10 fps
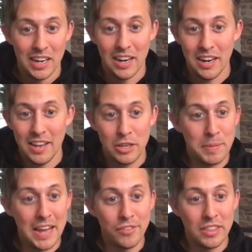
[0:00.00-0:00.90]
It could
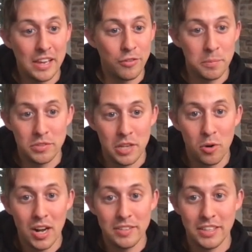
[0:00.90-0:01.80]
be everything from
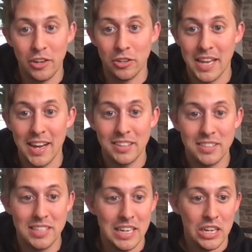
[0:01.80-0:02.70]
summarizing your
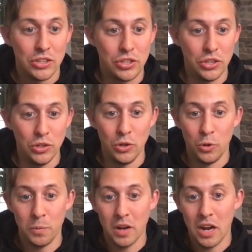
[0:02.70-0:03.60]
text
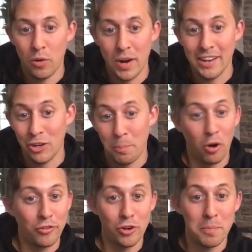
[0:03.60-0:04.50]
to writing your
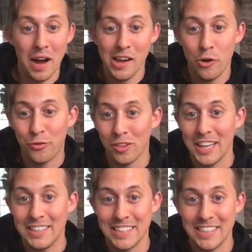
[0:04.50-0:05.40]
personal bio for
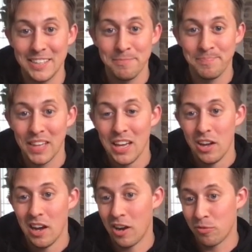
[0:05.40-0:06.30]
LinkedIn,
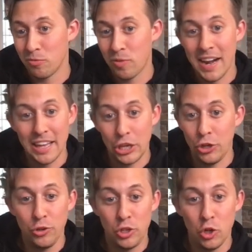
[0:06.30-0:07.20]
writing
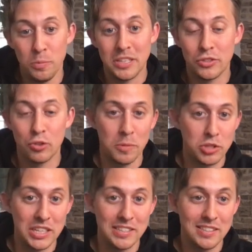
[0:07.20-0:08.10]
YouTube
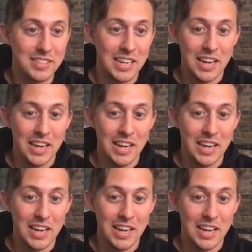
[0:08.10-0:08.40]
descriptions,